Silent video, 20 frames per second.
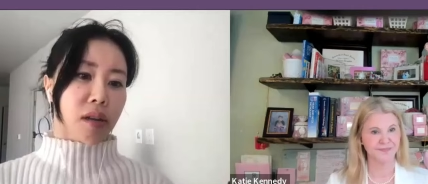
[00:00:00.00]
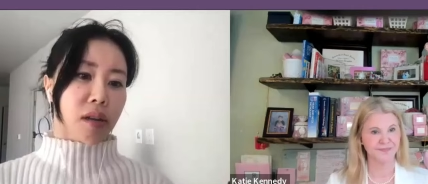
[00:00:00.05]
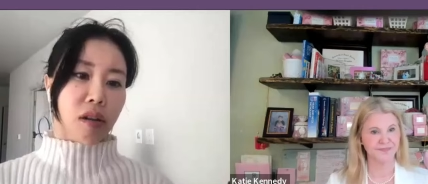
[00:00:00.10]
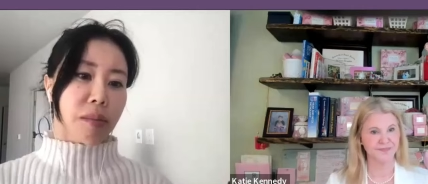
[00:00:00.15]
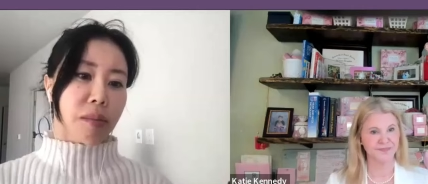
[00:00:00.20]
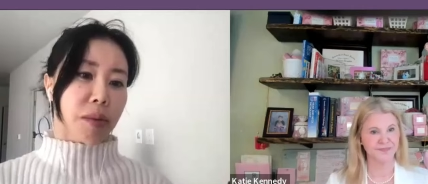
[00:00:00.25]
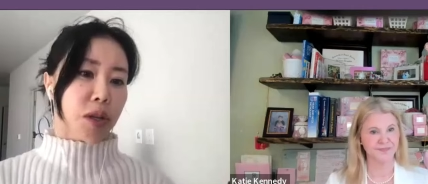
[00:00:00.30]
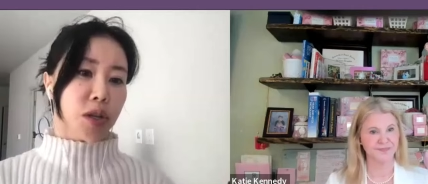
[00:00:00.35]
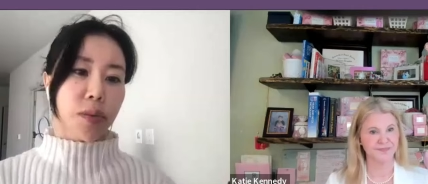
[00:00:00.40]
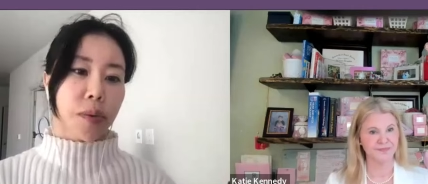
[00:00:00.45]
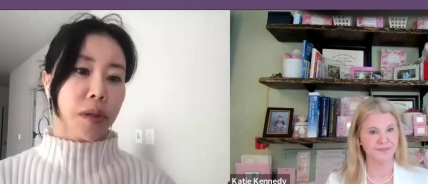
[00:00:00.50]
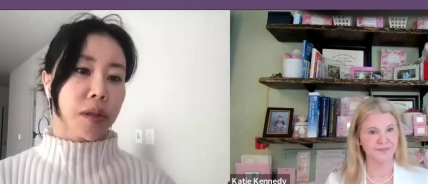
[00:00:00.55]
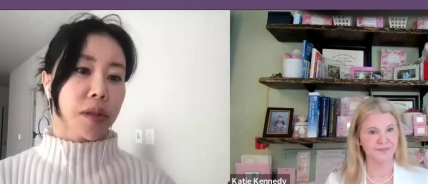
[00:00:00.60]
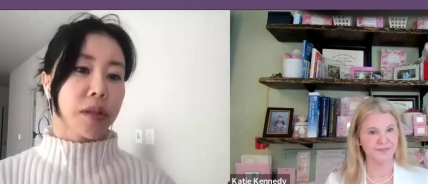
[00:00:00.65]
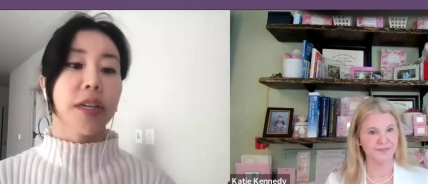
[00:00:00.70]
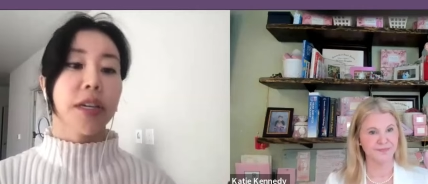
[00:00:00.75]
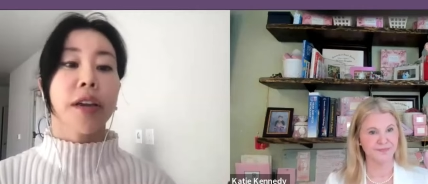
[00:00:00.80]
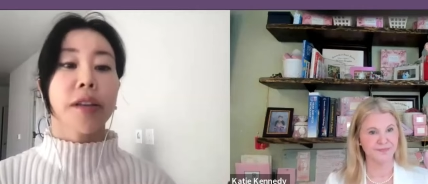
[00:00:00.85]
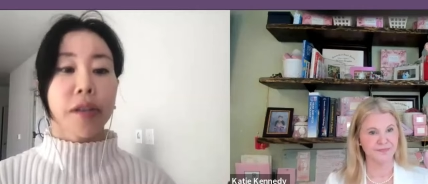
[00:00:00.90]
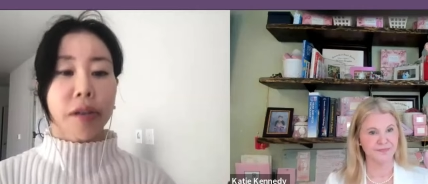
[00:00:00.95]
Speaker 1: They don't know much
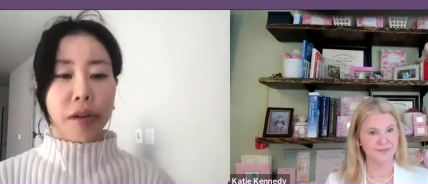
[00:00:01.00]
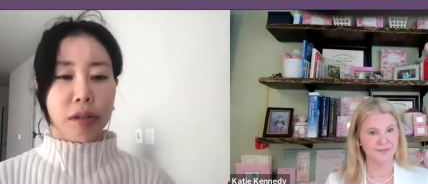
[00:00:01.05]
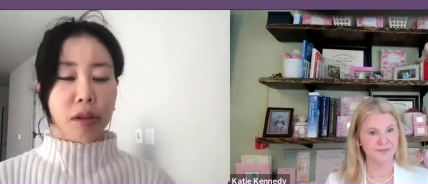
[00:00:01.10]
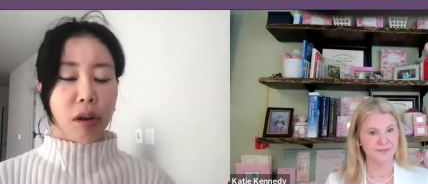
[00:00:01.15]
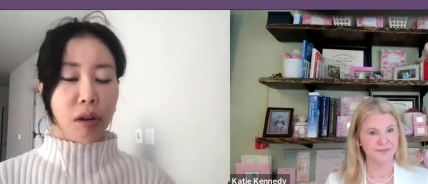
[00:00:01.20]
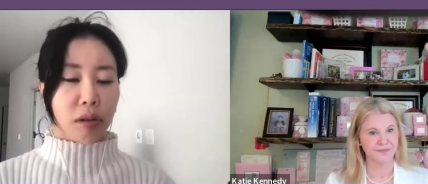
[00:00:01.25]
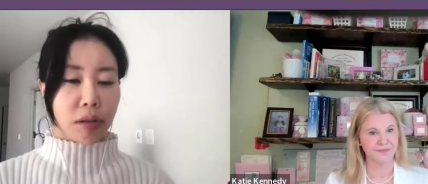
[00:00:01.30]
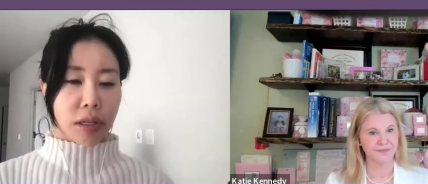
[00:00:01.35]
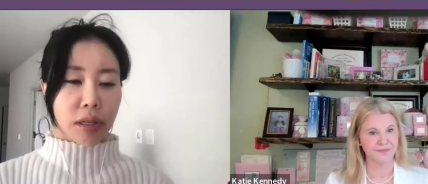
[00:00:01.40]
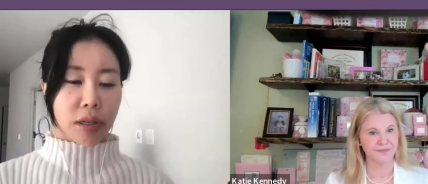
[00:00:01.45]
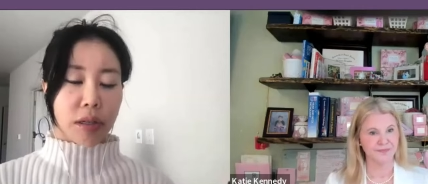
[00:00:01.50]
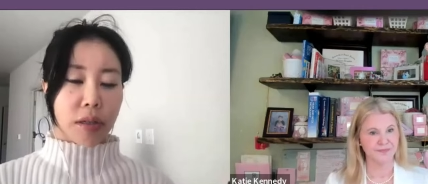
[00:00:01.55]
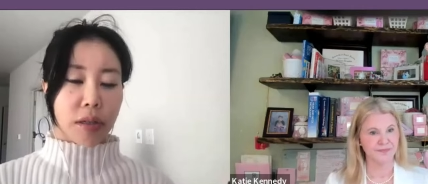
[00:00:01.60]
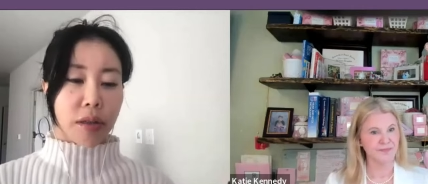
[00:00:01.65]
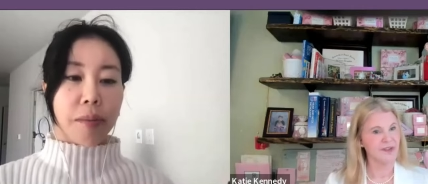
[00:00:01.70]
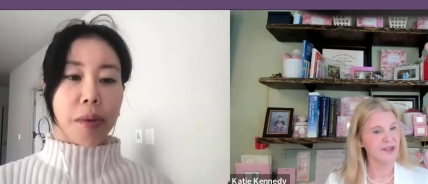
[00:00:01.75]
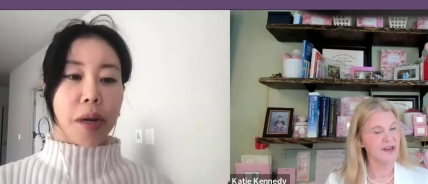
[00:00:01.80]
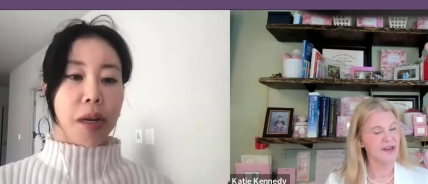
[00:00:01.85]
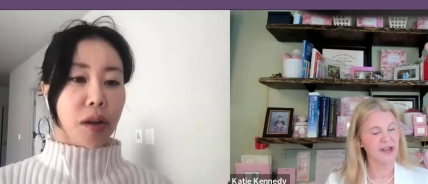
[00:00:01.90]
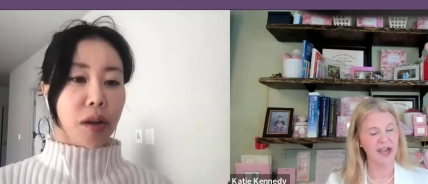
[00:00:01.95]
about general doctors.
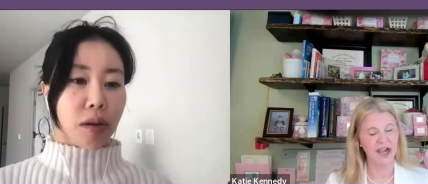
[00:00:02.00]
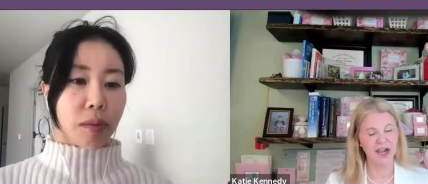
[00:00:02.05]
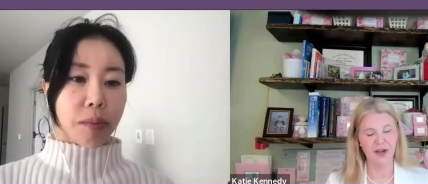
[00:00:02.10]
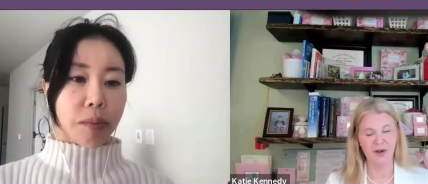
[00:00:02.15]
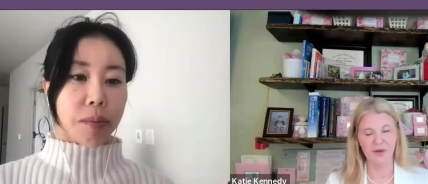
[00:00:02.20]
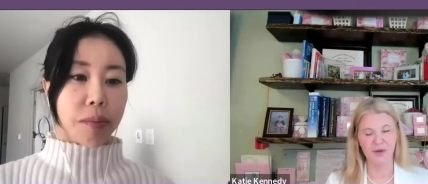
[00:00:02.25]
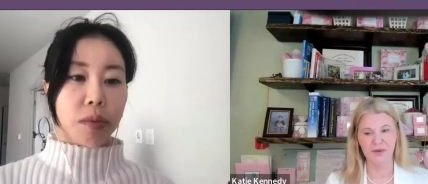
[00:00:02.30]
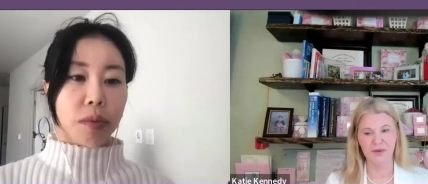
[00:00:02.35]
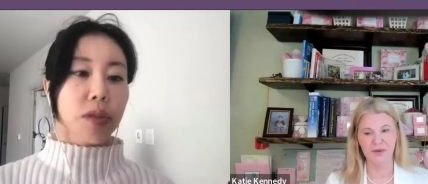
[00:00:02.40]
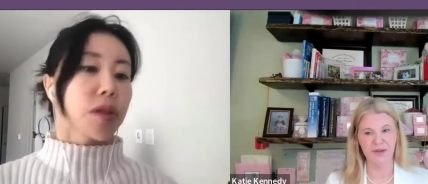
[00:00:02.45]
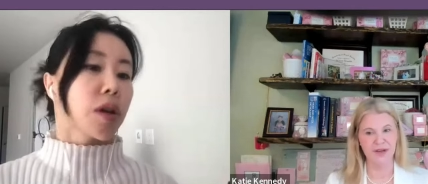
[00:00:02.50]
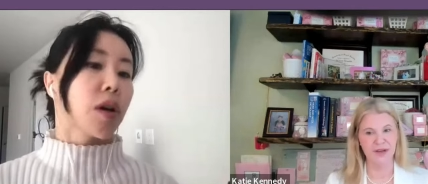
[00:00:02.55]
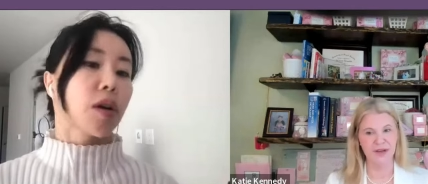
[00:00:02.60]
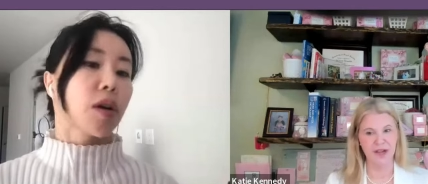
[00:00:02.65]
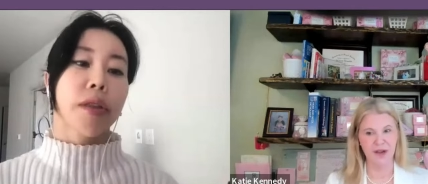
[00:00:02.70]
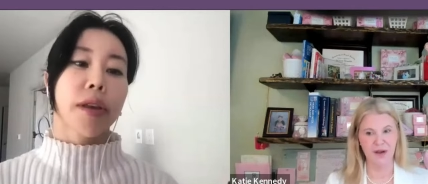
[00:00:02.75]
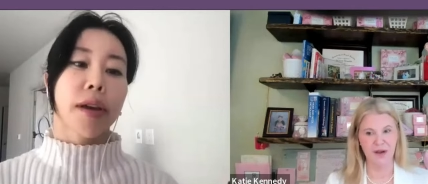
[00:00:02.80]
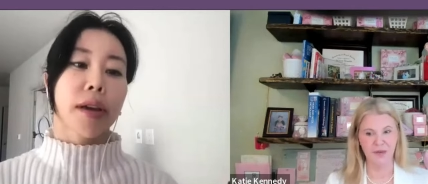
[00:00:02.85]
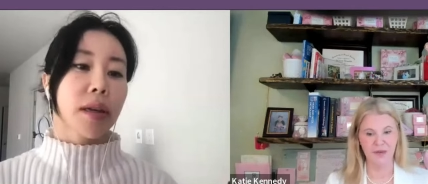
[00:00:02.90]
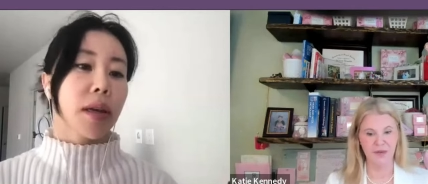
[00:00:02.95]
They might not no,
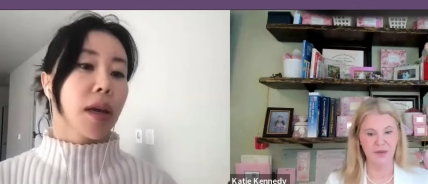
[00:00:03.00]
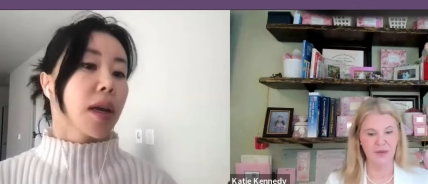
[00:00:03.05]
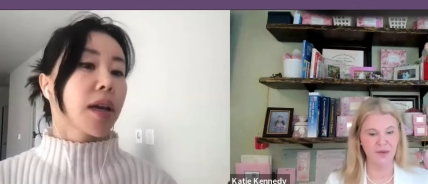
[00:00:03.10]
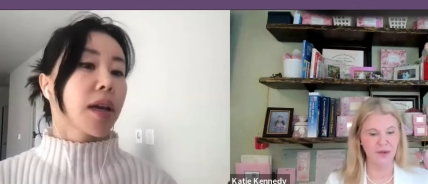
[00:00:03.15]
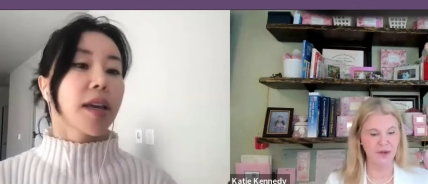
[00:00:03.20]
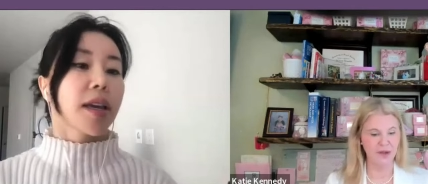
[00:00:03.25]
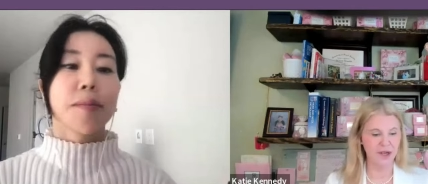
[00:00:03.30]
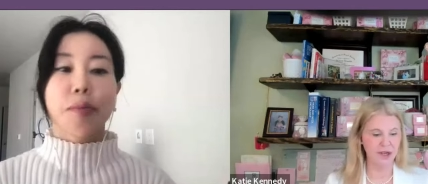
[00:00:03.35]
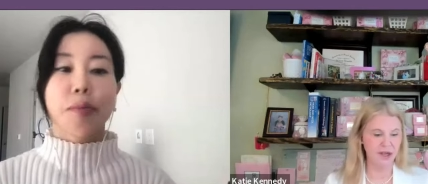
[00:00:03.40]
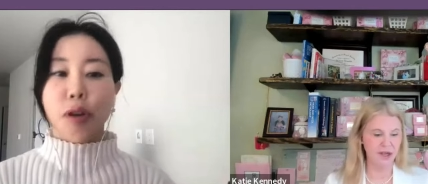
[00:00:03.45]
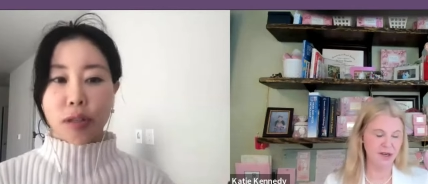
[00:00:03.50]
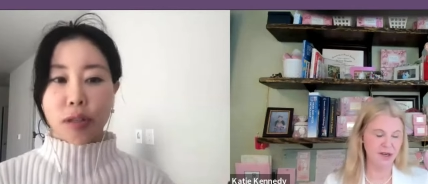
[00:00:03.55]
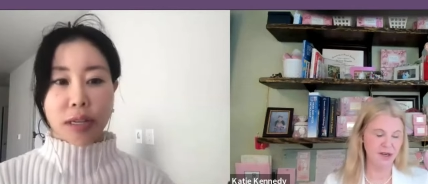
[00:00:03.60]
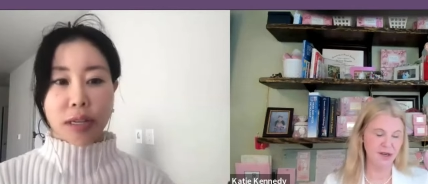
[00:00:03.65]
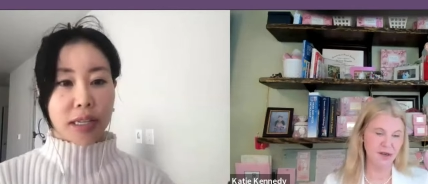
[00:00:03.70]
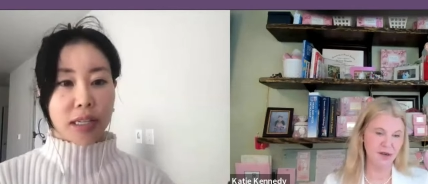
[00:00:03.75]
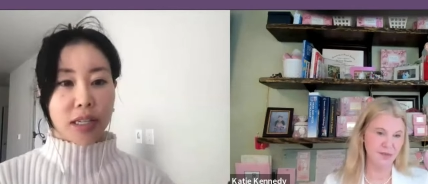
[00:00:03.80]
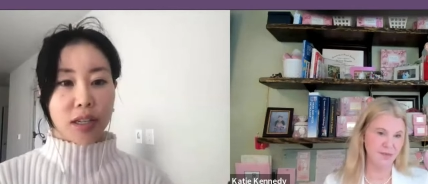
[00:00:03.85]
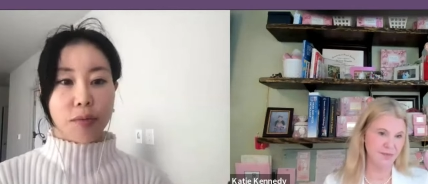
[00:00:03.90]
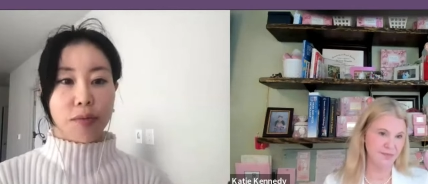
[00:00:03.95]
know no. the
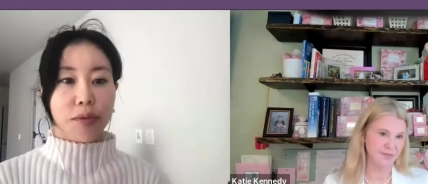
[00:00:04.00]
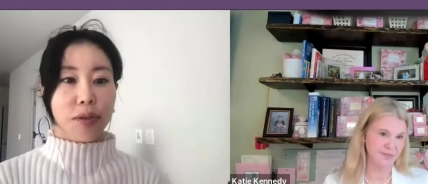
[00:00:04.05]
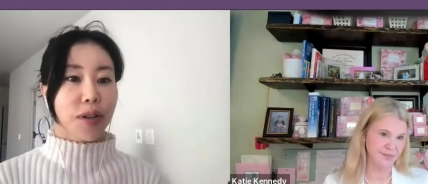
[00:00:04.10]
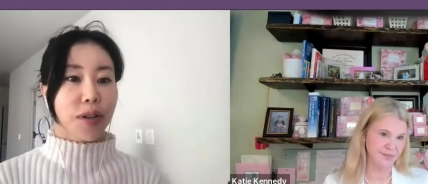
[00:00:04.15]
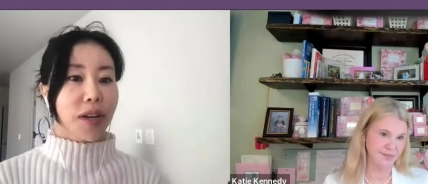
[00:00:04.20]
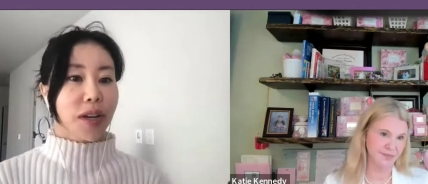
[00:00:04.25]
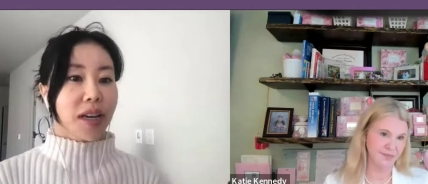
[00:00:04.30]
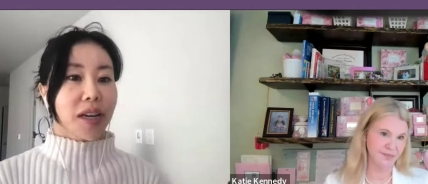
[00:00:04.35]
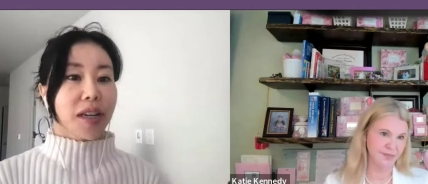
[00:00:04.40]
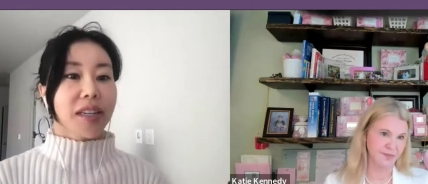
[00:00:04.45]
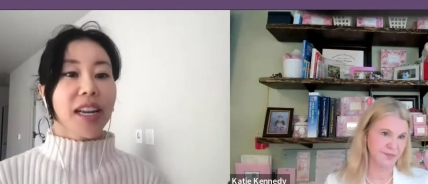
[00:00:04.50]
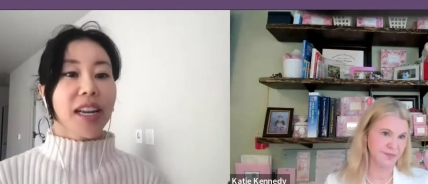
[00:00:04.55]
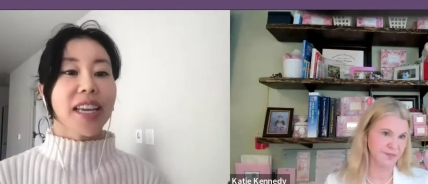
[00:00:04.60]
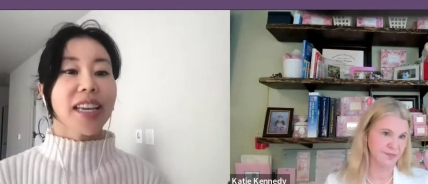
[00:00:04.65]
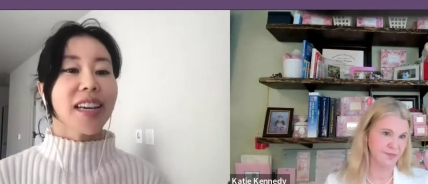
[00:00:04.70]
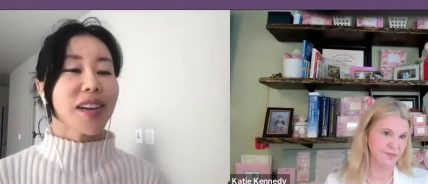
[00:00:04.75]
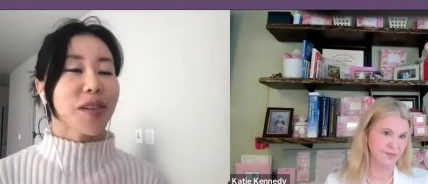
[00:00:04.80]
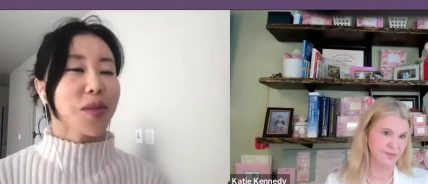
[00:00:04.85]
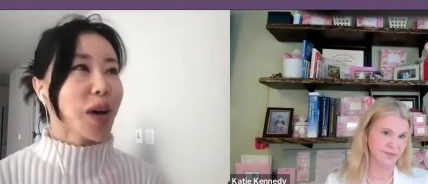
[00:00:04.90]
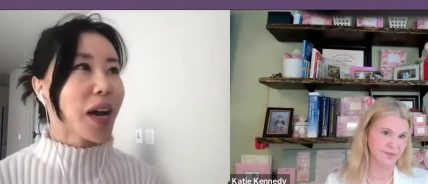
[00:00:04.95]
importance of it. Uh,
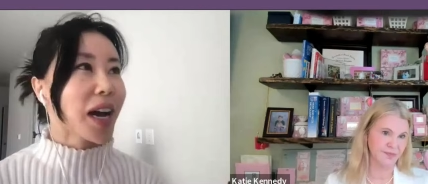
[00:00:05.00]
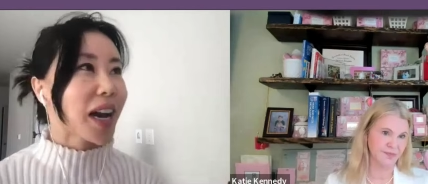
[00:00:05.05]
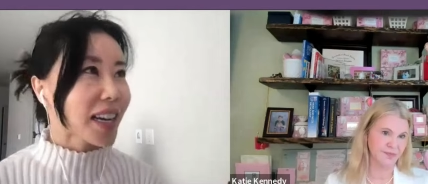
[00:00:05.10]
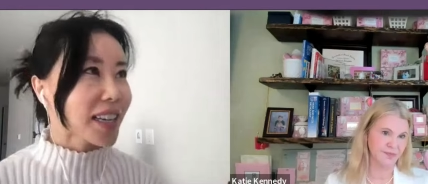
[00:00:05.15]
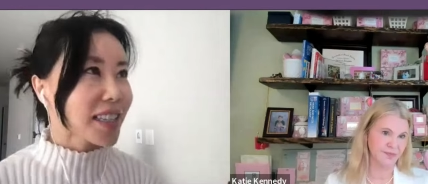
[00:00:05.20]
like uh,